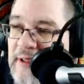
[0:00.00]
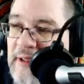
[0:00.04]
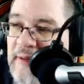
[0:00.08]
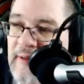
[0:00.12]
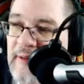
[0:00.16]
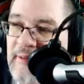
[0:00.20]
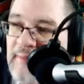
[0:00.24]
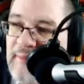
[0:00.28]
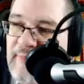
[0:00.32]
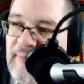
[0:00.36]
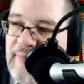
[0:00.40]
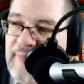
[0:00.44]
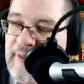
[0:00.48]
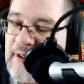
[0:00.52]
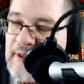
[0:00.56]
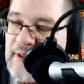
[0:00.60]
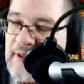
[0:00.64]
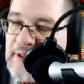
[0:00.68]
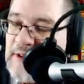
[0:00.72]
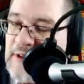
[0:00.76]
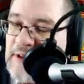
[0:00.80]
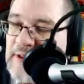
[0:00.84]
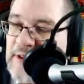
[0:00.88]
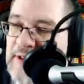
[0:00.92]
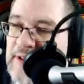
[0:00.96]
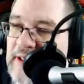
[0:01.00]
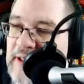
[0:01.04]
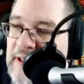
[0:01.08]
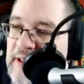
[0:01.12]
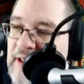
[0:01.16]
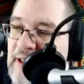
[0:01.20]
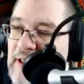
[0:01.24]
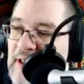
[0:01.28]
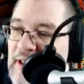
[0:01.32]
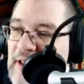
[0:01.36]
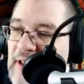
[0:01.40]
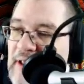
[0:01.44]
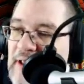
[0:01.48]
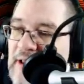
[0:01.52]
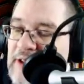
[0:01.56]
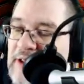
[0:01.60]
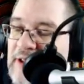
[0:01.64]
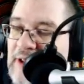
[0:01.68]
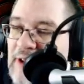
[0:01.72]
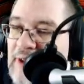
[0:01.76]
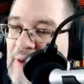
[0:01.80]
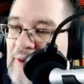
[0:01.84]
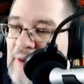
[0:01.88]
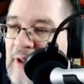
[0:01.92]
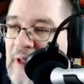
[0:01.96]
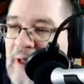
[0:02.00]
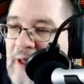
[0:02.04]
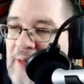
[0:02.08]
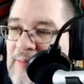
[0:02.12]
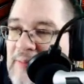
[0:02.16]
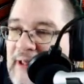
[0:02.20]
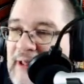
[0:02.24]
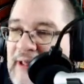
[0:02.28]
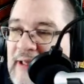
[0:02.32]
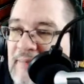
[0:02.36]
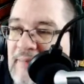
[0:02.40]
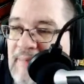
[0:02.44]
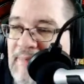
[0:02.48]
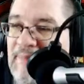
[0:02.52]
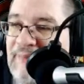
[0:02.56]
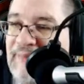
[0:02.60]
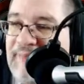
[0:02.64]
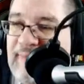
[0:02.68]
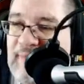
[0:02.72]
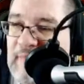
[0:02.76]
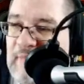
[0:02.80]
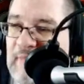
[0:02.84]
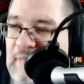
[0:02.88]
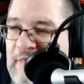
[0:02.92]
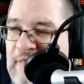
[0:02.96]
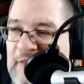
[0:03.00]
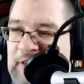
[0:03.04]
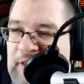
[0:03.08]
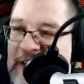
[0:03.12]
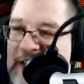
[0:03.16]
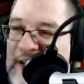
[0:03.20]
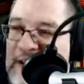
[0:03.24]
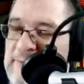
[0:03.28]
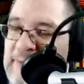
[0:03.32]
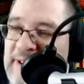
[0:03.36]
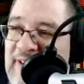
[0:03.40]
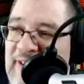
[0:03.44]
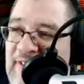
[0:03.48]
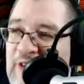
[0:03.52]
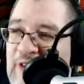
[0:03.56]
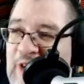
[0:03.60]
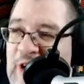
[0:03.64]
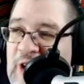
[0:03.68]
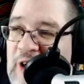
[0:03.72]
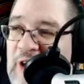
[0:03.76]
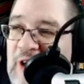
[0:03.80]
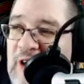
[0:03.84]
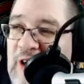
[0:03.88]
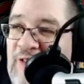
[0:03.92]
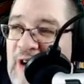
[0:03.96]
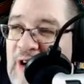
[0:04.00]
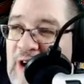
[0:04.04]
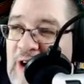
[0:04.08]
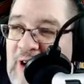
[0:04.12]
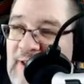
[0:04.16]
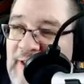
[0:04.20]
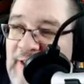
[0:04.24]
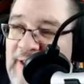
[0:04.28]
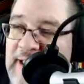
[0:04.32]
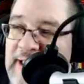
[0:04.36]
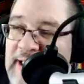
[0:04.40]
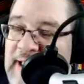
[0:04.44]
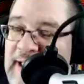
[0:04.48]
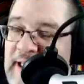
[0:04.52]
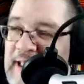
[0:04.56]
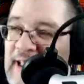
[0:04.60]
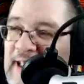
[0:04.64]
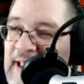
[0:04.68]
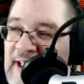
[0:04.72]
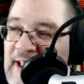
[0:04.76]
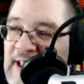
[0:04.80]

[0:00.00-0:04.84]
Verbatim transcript: but you know, it's not. So I'm like, I mean, of all the